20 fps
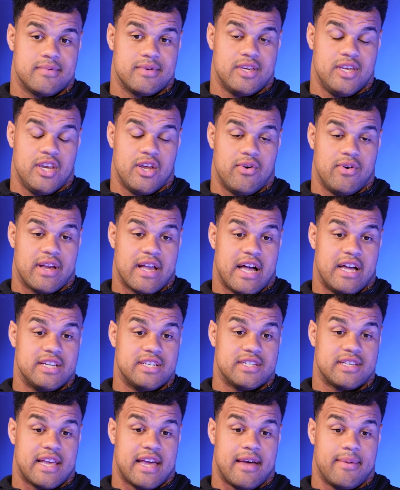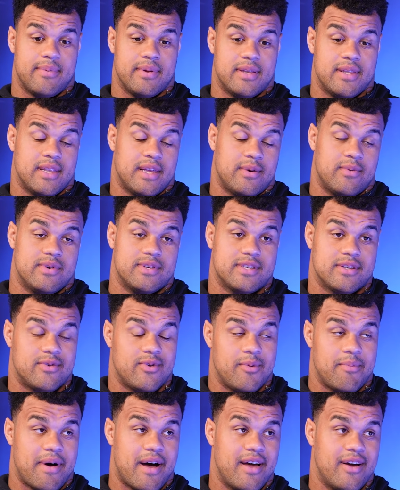it kind of just happened. That wasn't
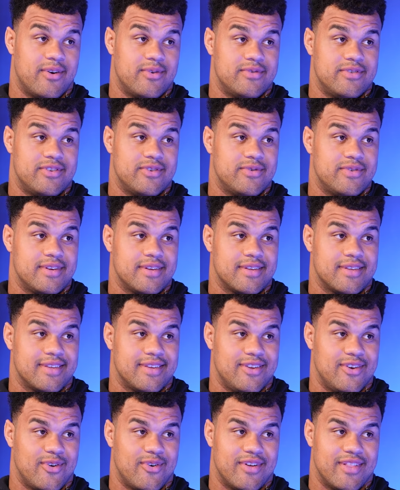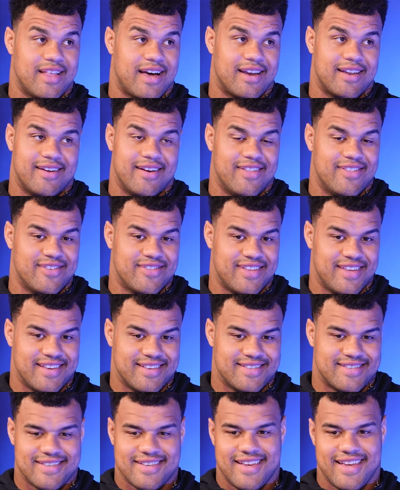on my own doing. You know, a lot of other
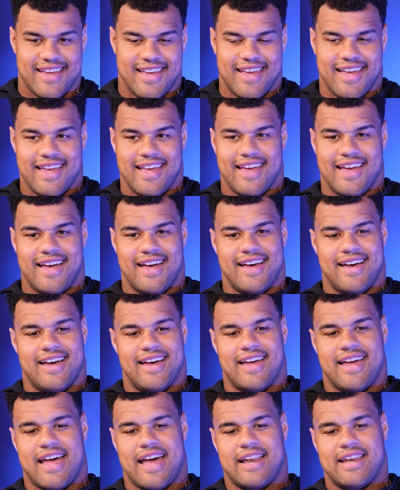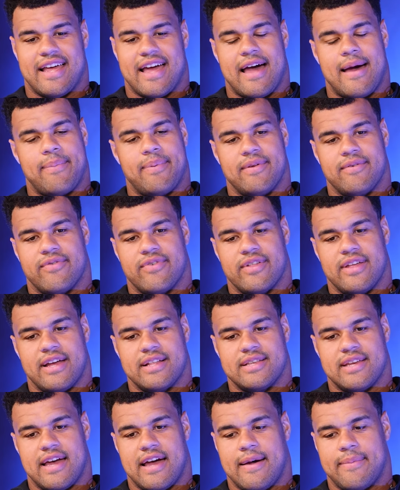things had to happen for
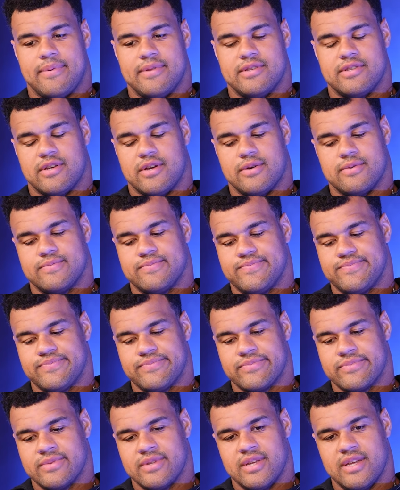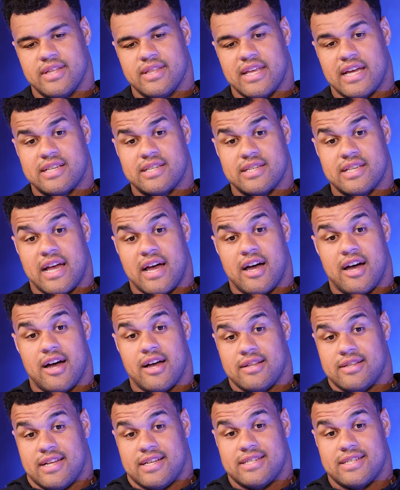that to happen. So that's just
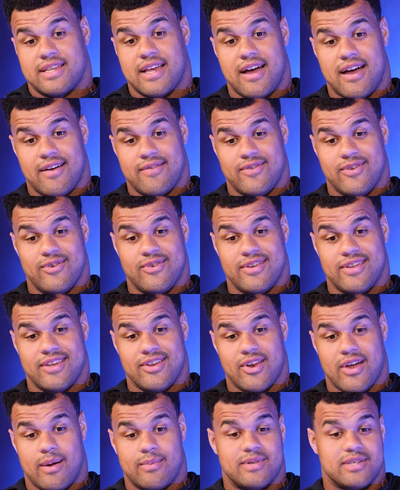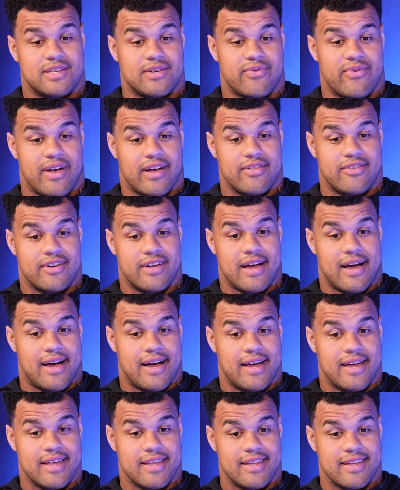how I view it. You know, I'm just a regular
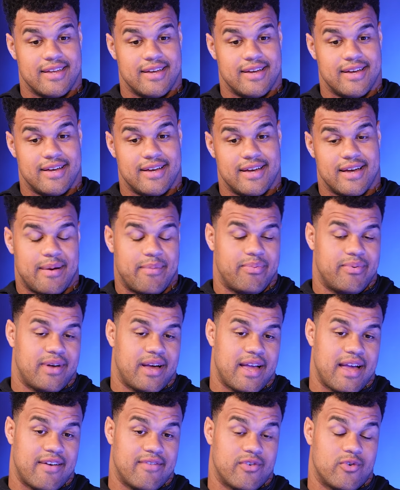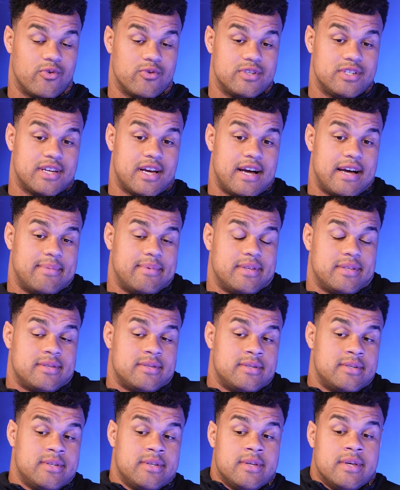guy. I have a cool job, and
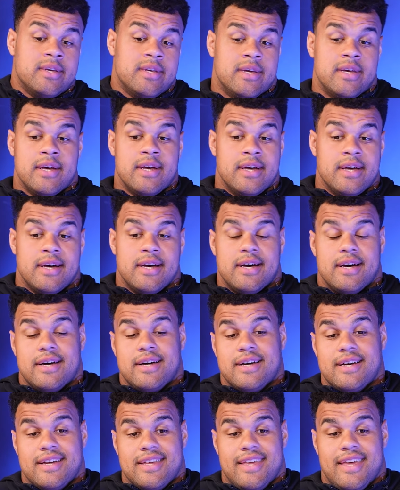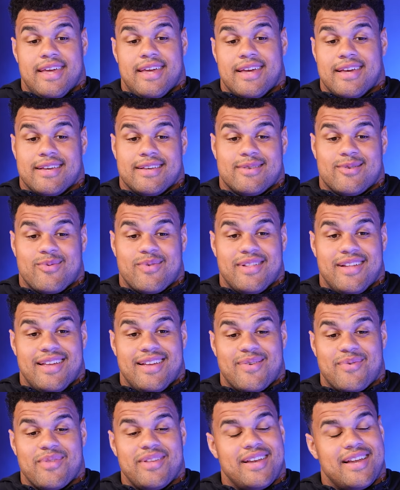yeah, it's really,
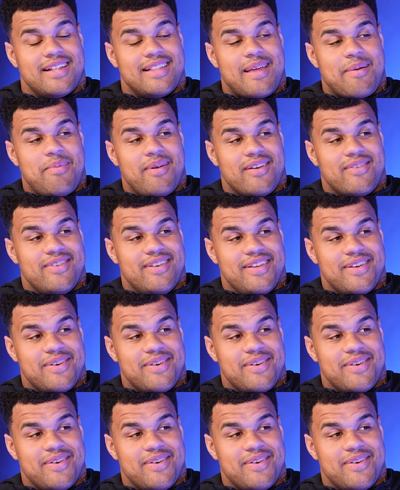really not that big of a